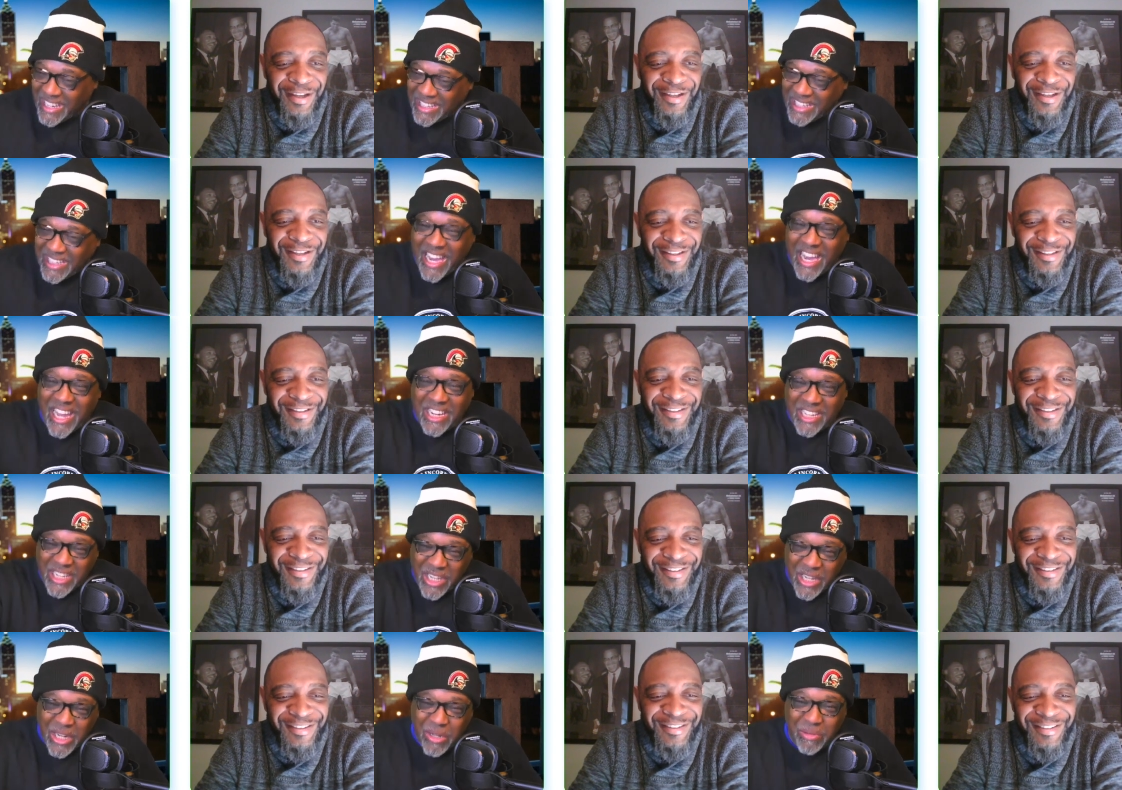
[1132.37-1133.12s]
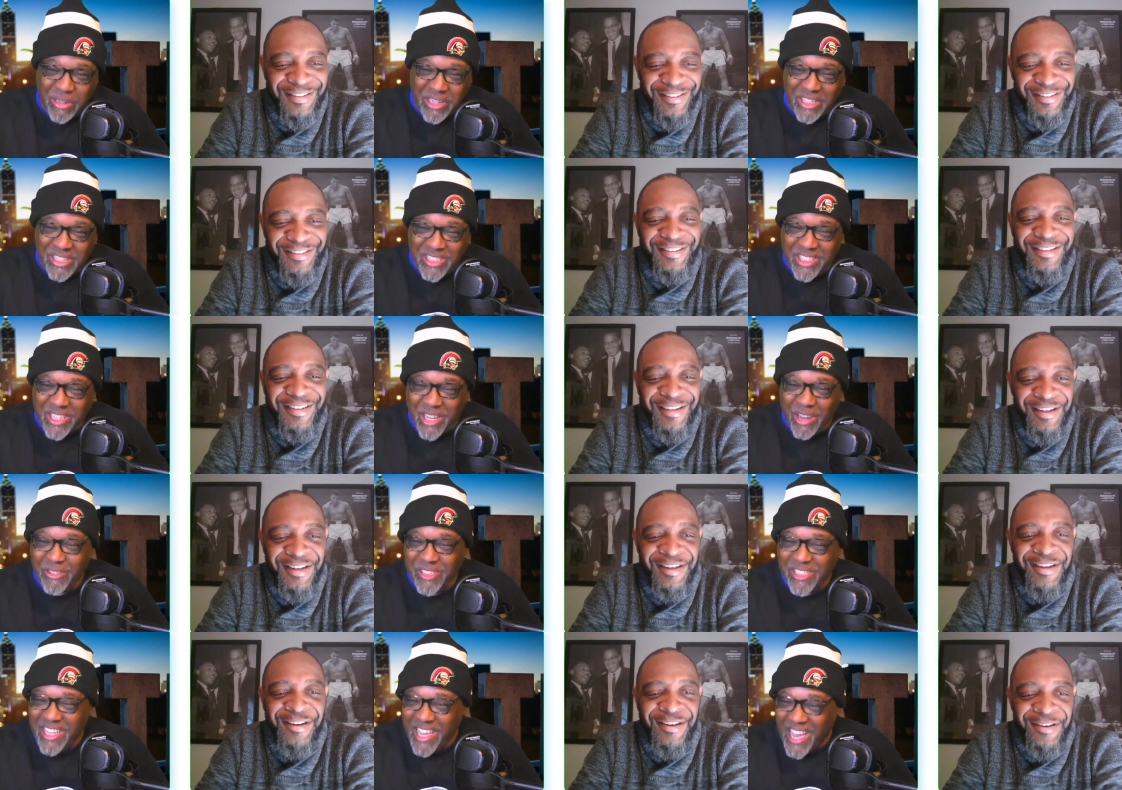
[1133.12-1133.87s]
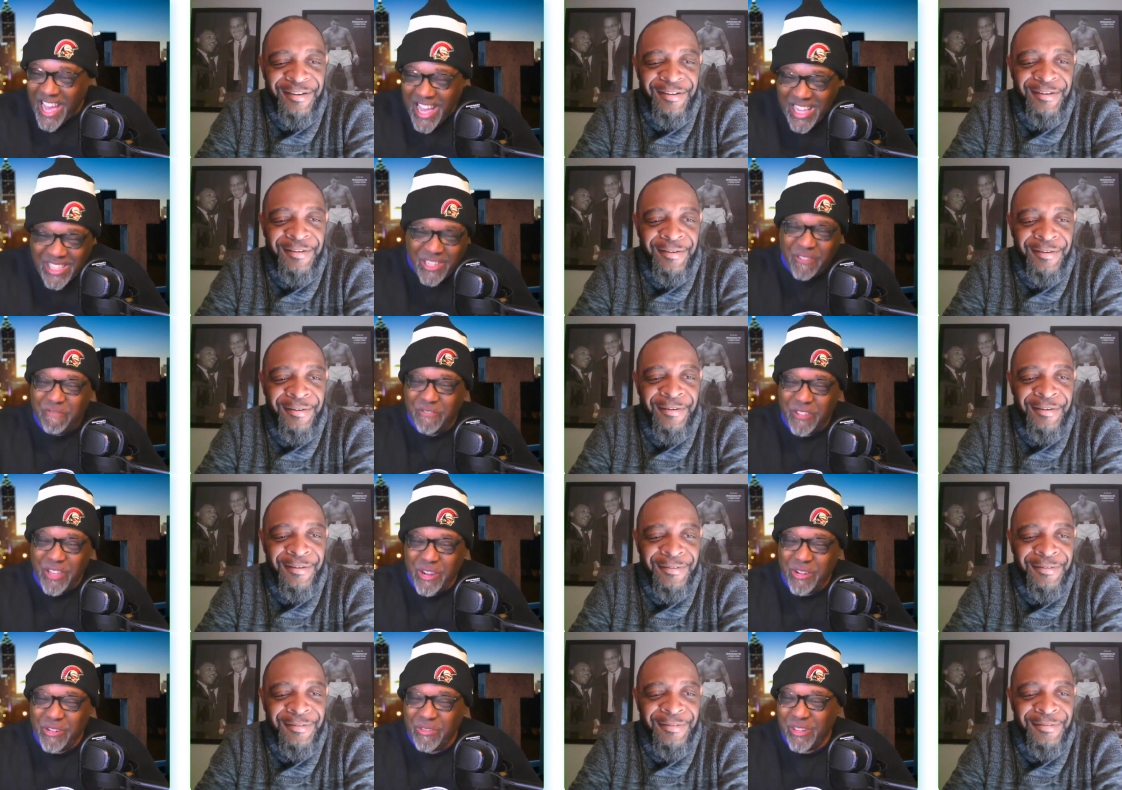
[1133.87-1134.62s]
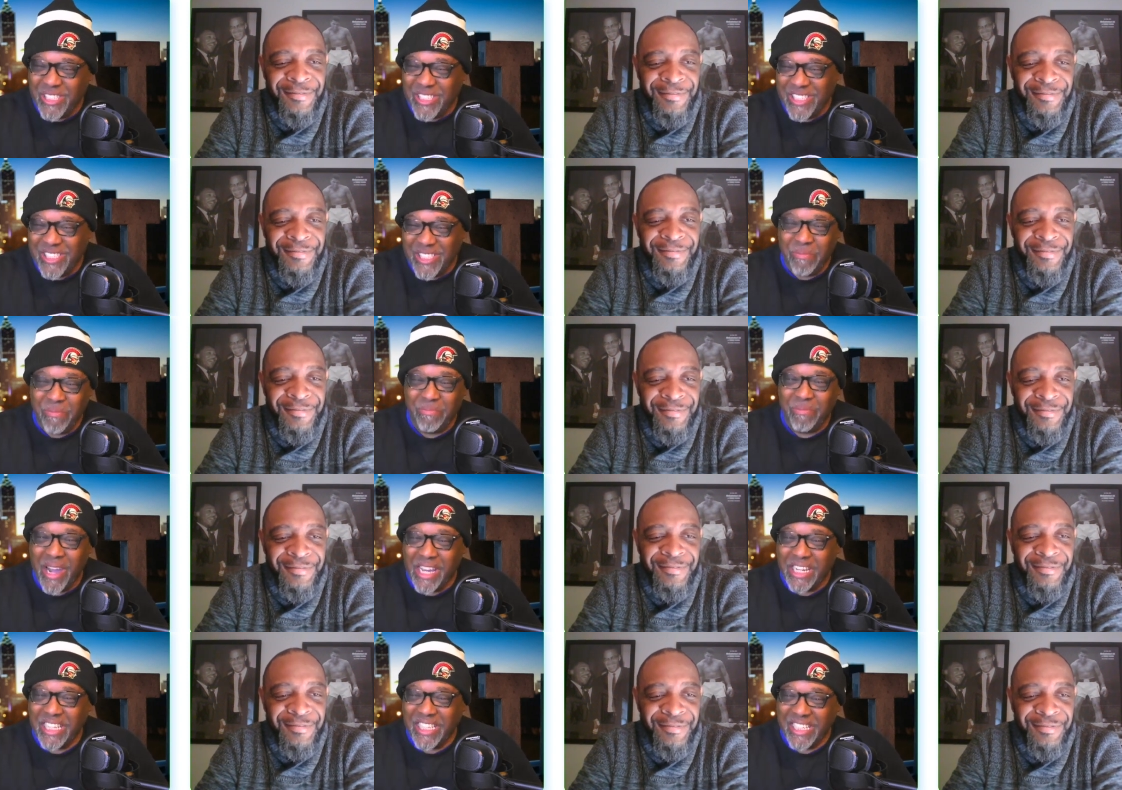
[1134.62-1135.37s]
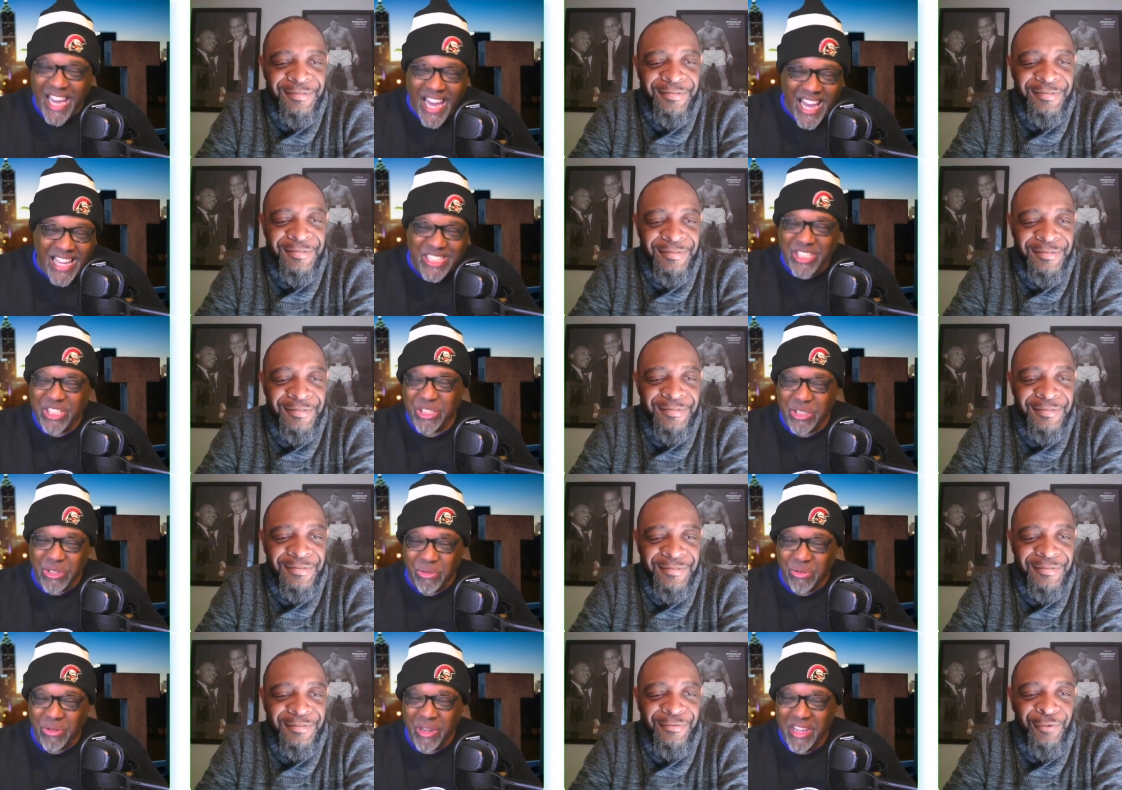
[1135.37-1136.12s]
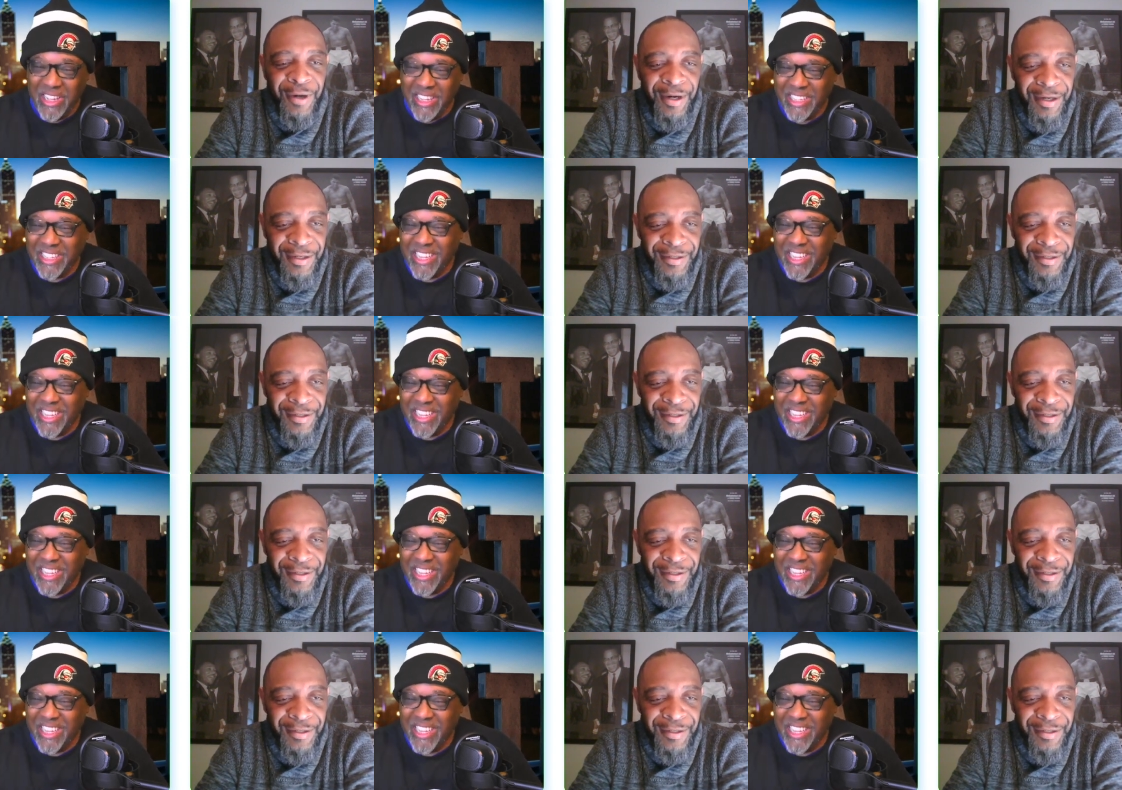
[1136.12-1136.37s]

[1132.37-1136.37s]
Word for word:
Speaker 1: he kind of hit him in the chest. He said, "How's it feel when somebody got you?" Right.